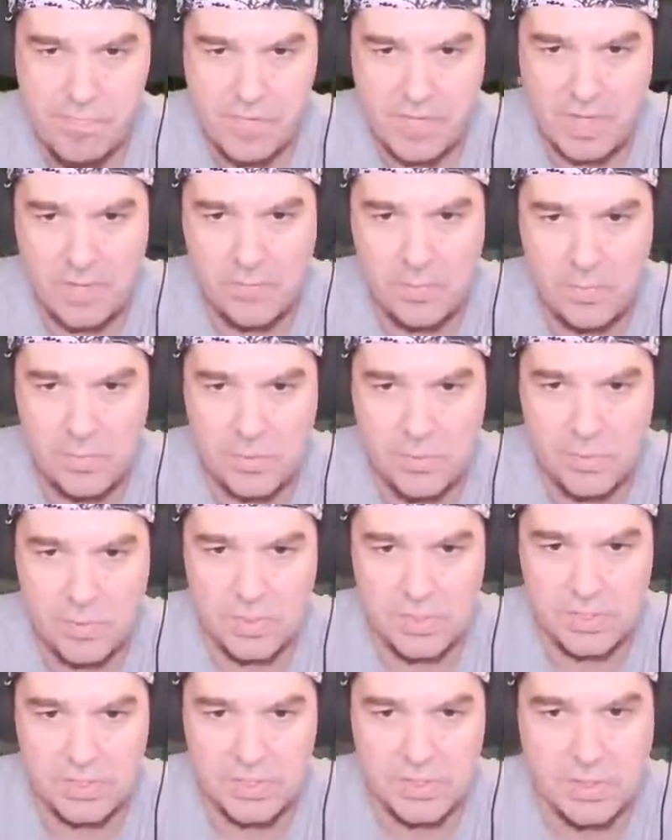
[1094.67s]
I've always wanted
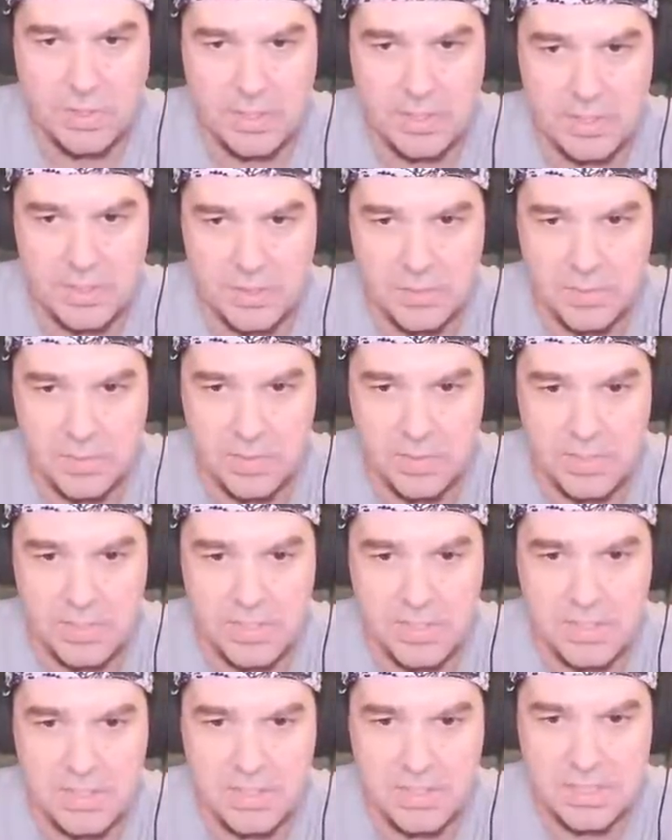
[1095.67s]
to try and turn one of
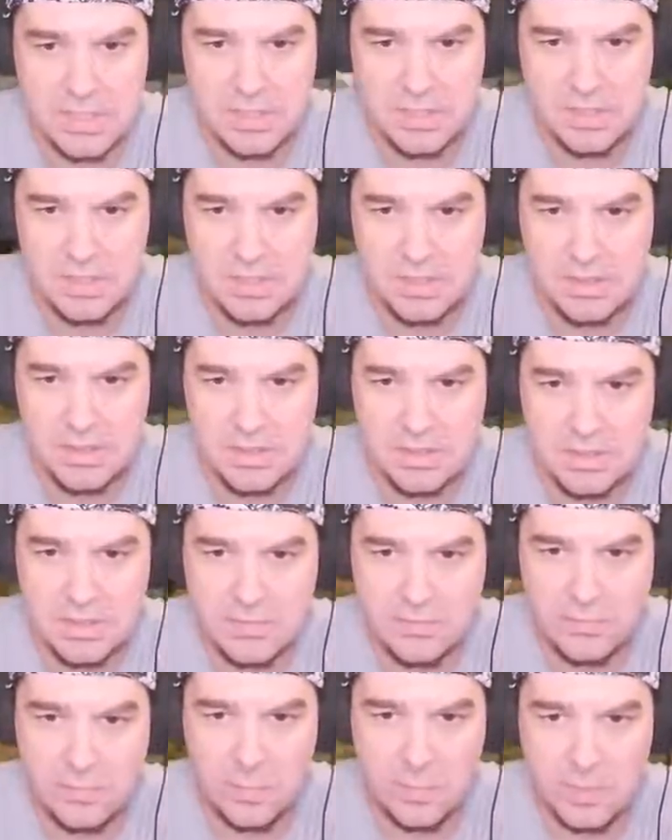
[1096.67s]
these
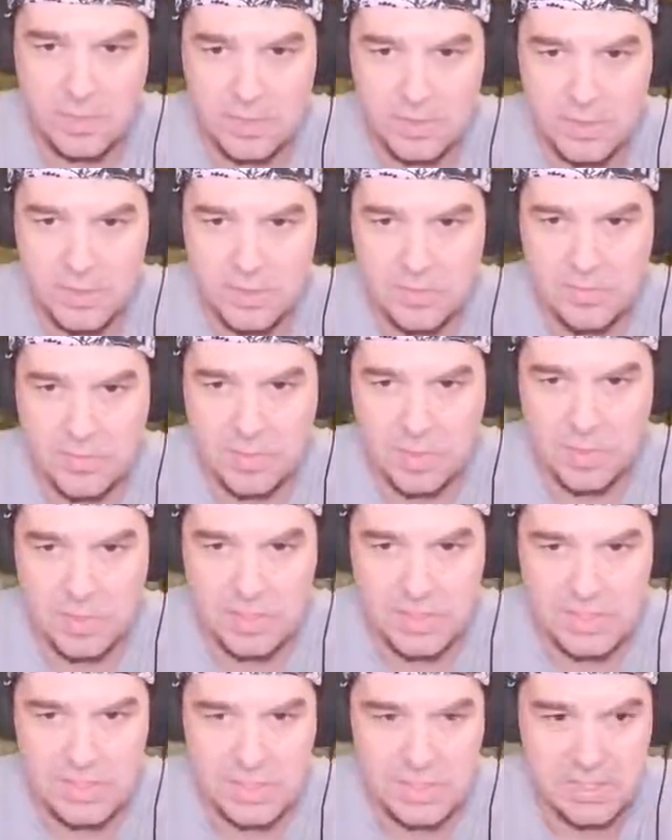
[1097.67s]
Formula Drift
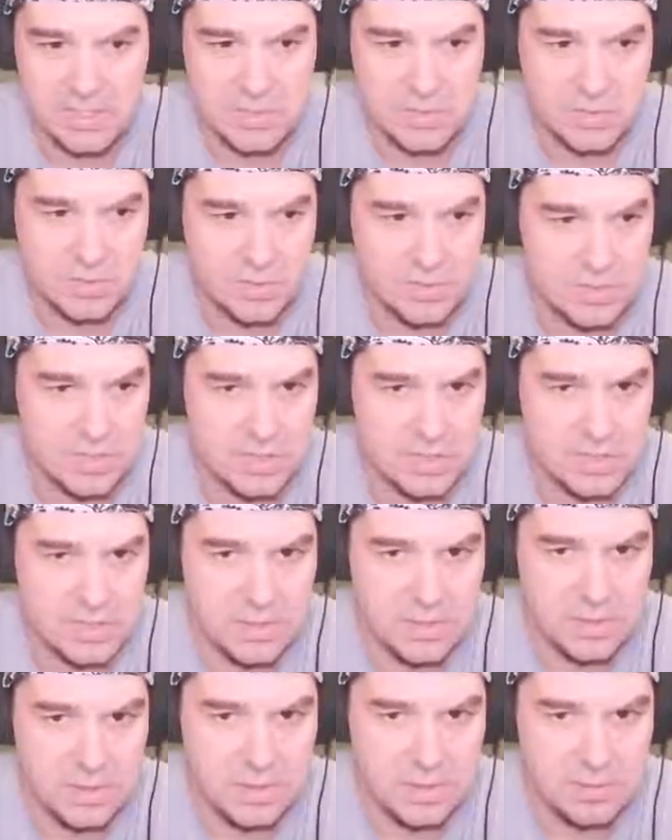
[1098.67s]
cars into a race
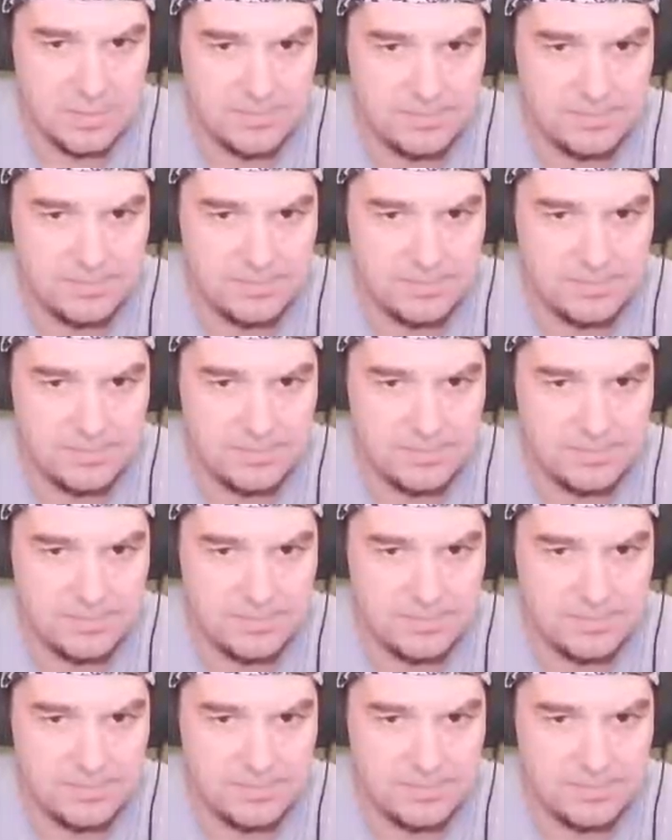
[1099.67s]
car.